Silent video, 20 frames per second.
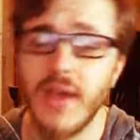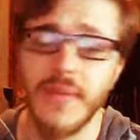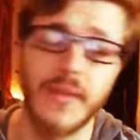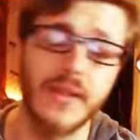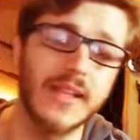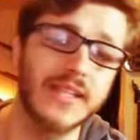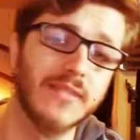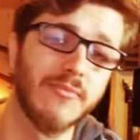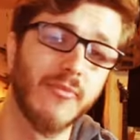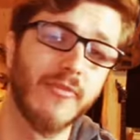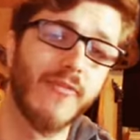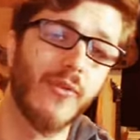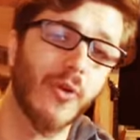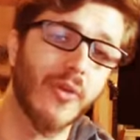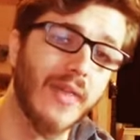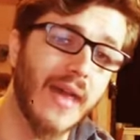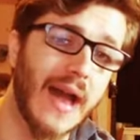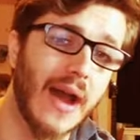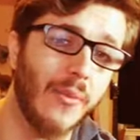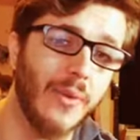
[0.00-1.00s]
The lesson
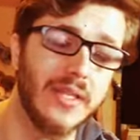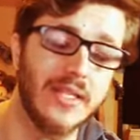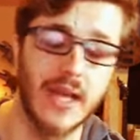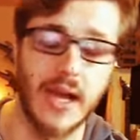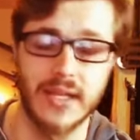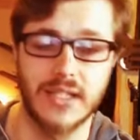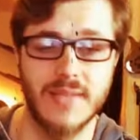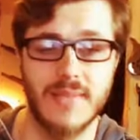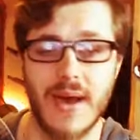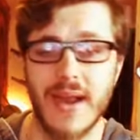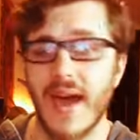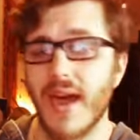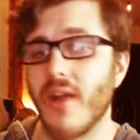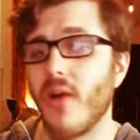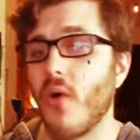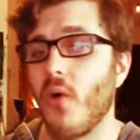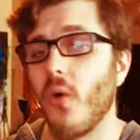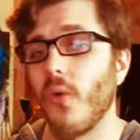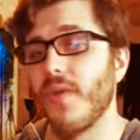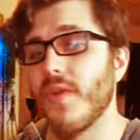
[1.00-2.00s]
before that we talked about how
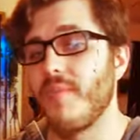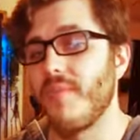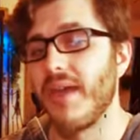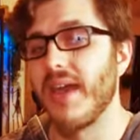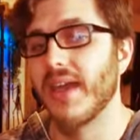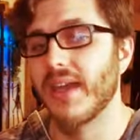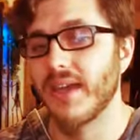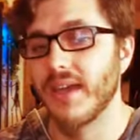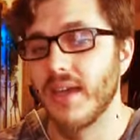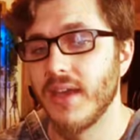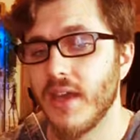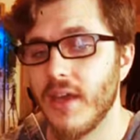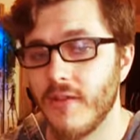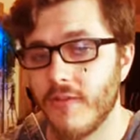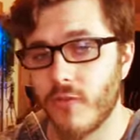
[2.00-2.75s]
to hold the pick